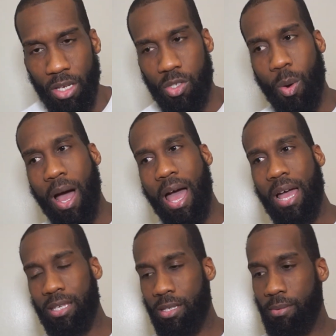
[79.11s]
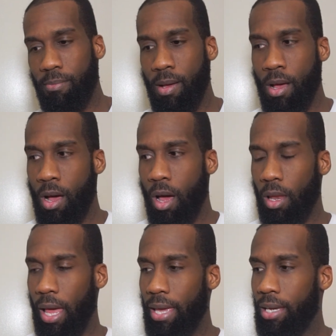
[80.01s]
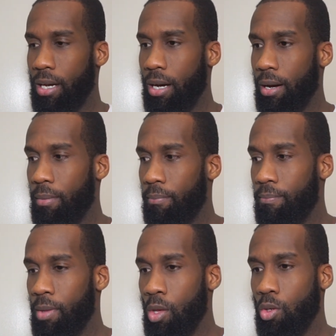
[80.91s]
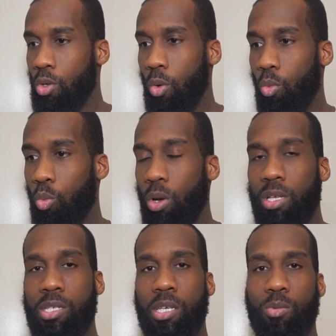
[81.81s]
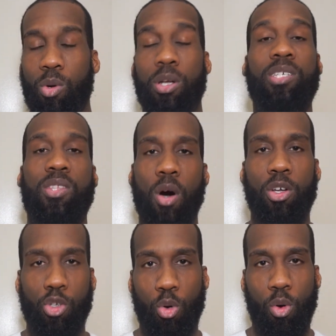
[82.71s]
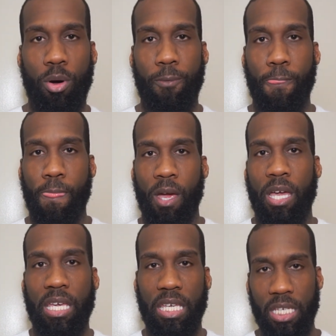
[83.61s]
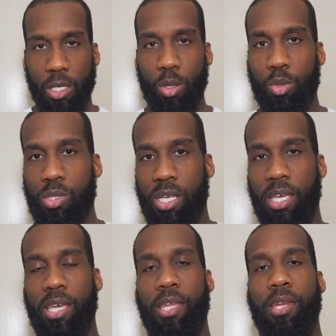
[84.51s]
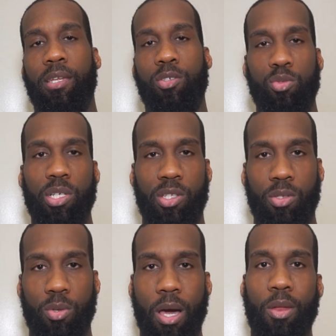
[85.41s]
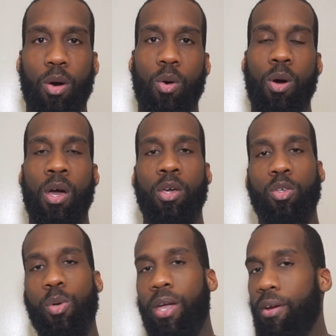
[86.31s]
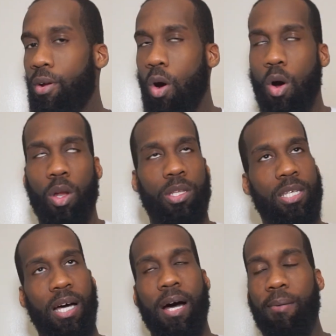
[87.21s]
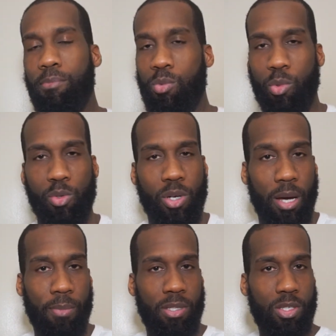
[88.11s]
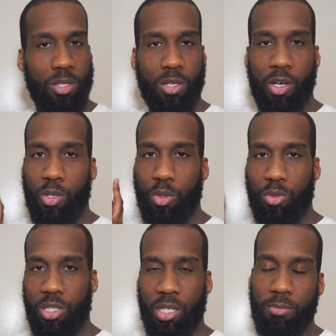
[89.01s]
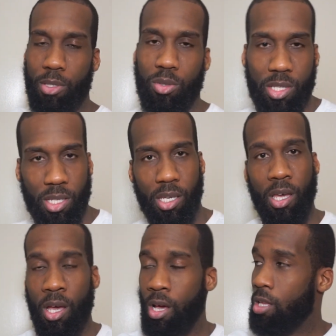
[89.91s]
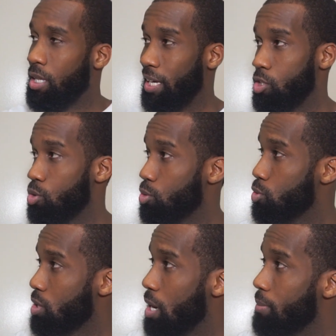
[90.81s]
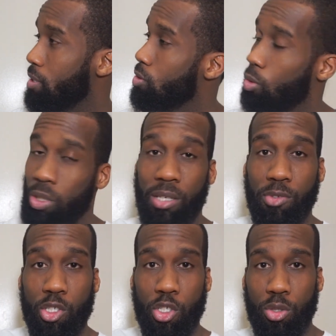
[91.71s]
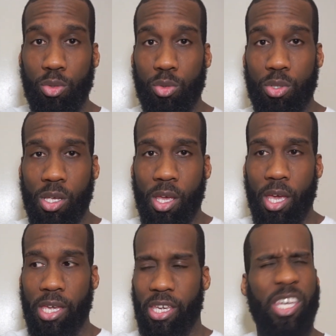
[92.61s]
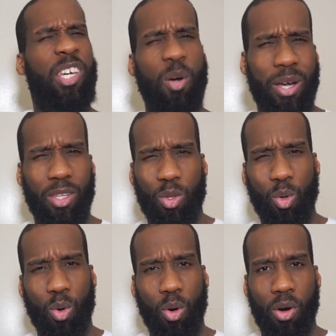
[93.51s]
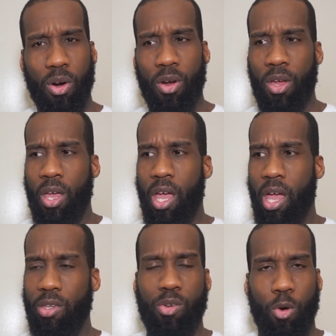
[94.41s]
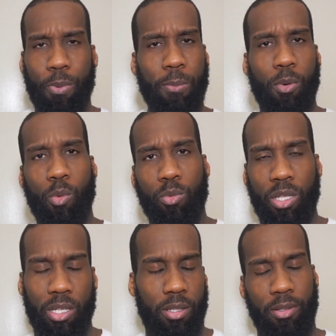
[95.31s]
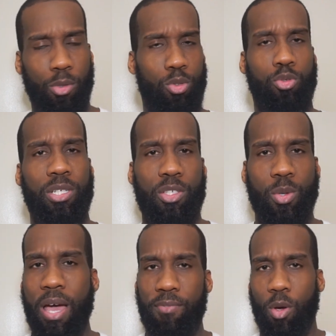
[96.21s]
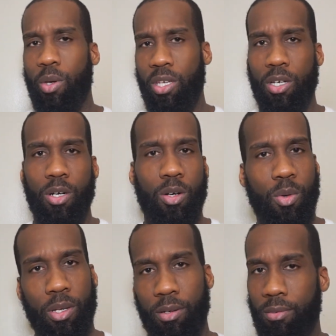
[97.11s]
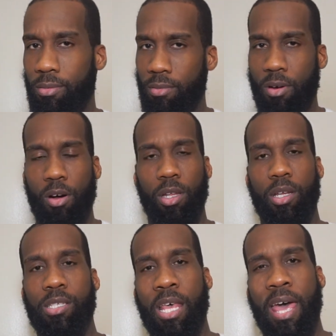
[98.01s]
So I asked him, like, you know, what are his thoughts on egos in jiu-jitsu. I know you hear it all the time. When you come into a new gym, you'll see, like, as soon as you come in, you know, leave your shoes and your ego at the door, and, you know, people that do jiu-jitsu have no ego and all of this.